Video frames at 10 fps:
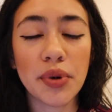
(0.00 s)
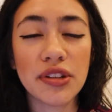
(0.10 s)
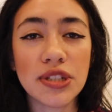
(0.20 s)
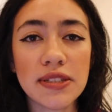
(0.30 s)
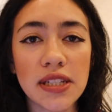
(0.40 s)

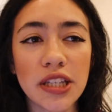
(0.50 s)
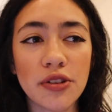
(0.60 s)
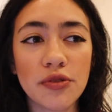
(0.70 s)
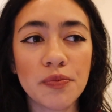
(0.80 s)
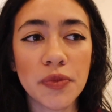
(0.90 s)
but just to
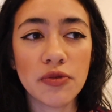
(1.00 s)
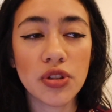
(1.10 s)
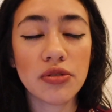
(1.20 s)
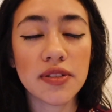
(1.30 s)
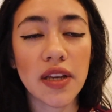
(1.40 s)
give
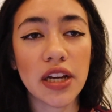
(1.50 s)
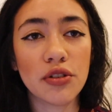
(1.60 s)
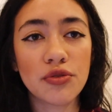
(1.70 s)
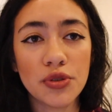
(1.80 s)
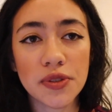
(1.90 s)
viewers like a
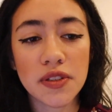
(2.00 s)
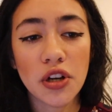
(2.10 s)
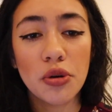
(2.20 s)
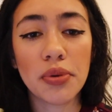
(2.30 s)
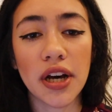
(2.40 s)
full
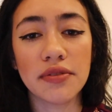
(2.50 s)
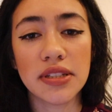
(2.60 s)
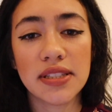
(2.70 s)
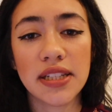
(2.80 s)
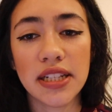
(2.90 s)
scope of
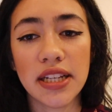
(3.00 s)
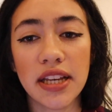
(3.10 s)
the city.